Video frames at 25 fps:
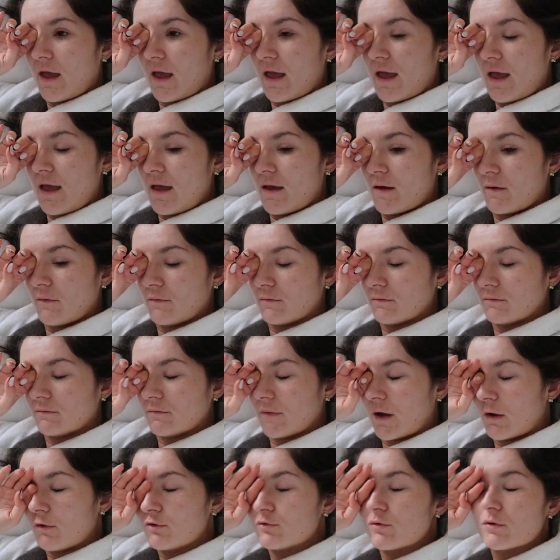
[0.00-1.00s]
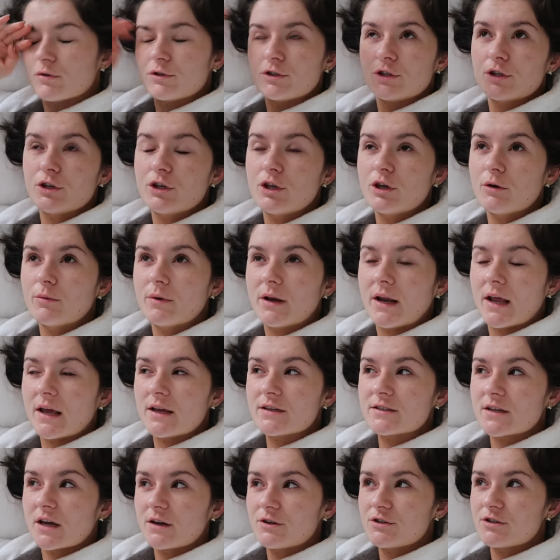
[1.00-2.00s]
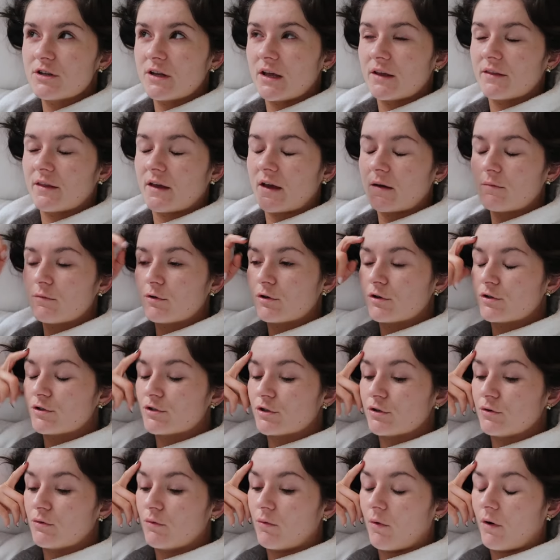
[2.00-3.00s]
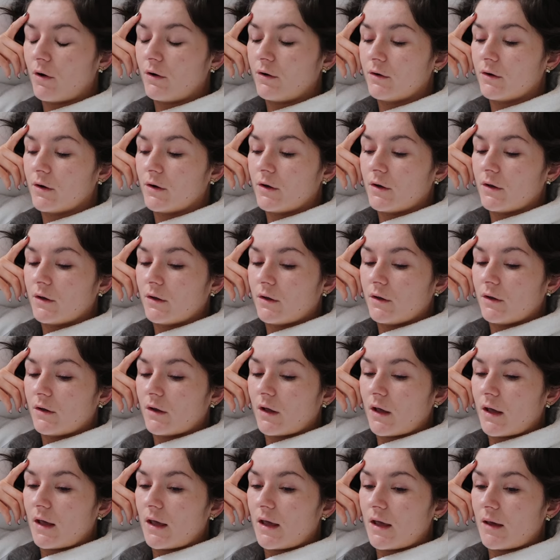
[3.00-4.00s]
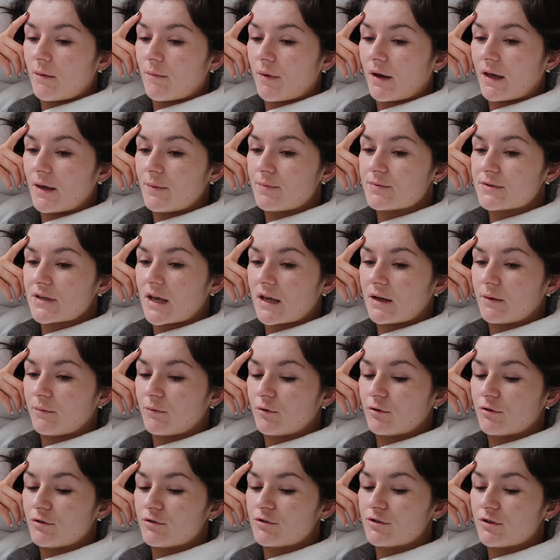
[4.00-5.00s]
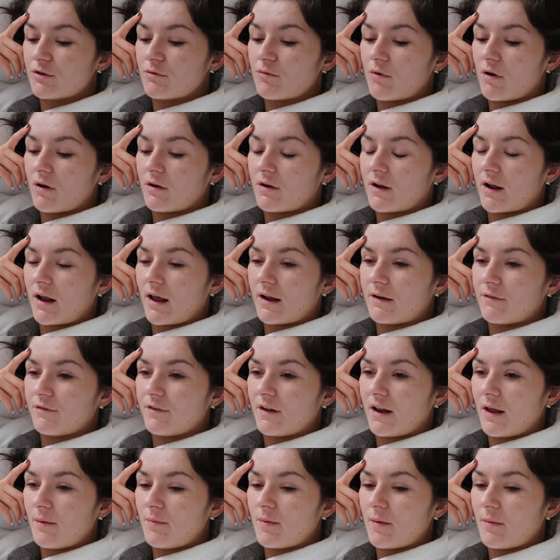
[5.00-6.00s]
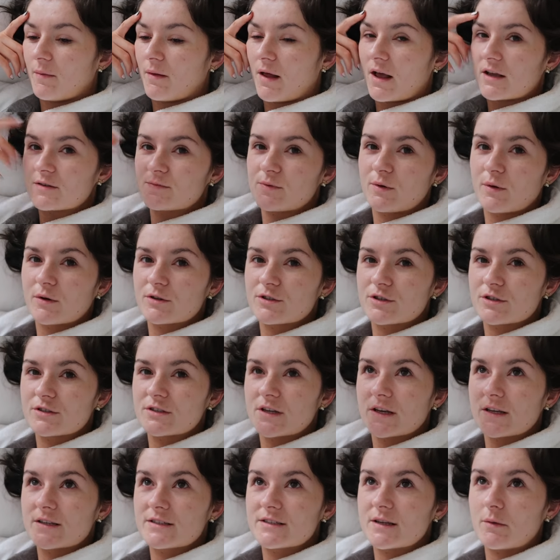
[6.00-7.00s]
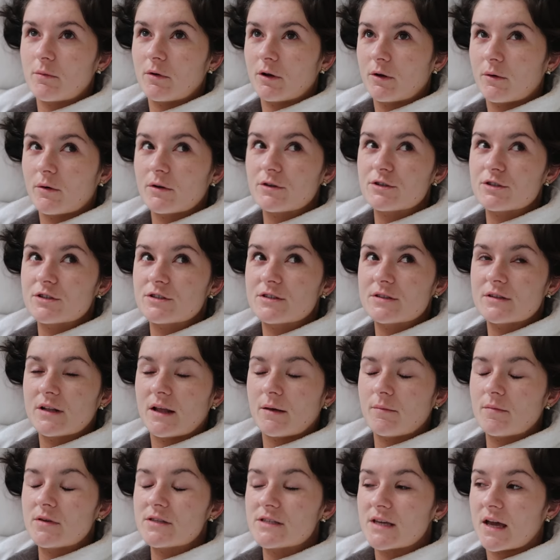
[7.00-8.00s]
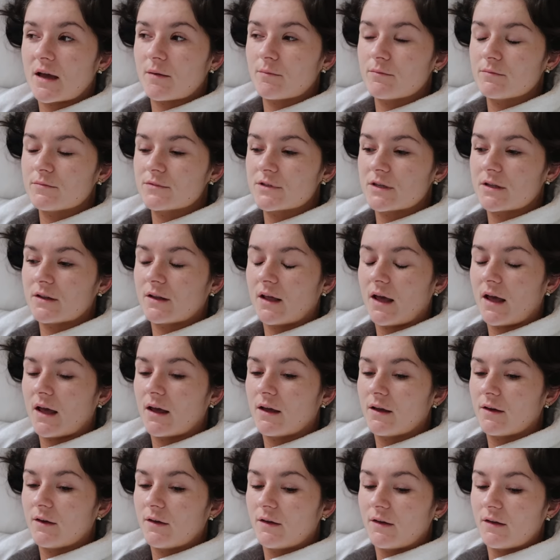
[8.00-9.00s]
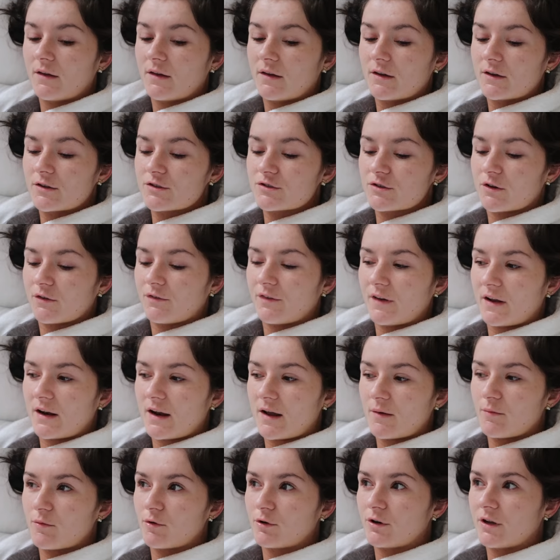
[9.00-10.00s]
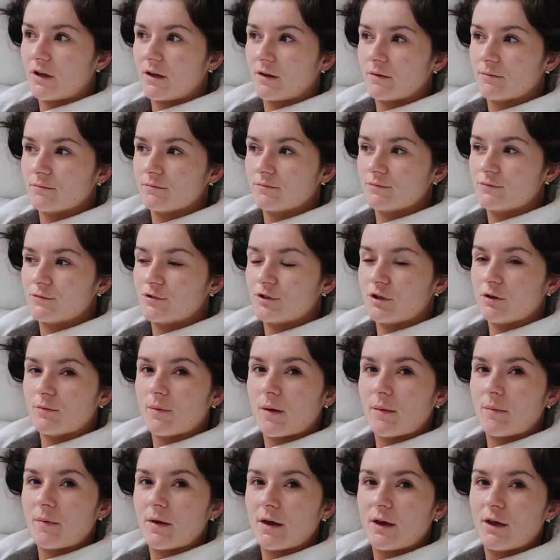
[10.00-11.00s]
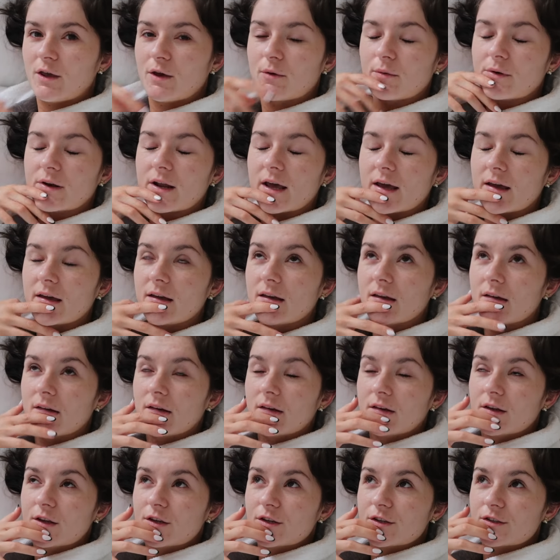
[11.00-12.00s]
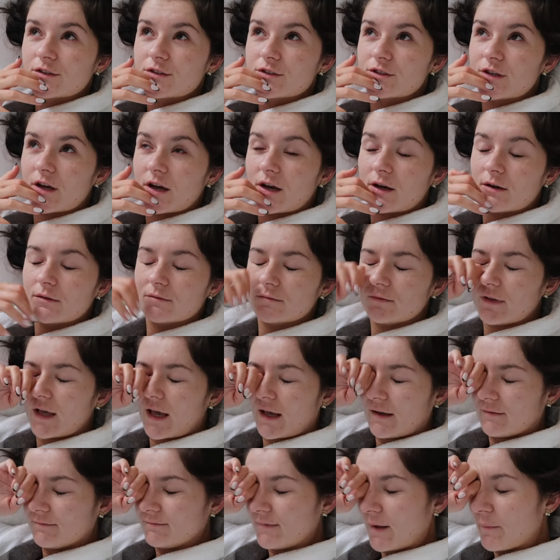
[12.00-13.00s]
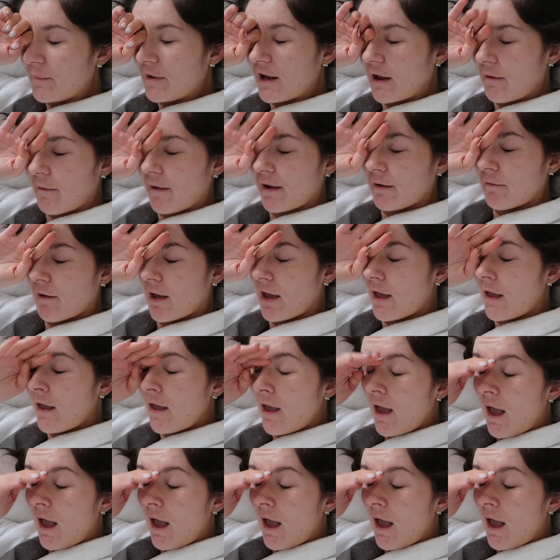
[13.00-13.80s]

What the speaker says: I was watching Q&As actually, I think I'm gonna do one. I keep saying I'm gonna do one, and I feel like people ask me questions, like similar questions in like my DMs and that. So I feel like I'm gonna do maybe a Q&A. So yeah, let me know anyway.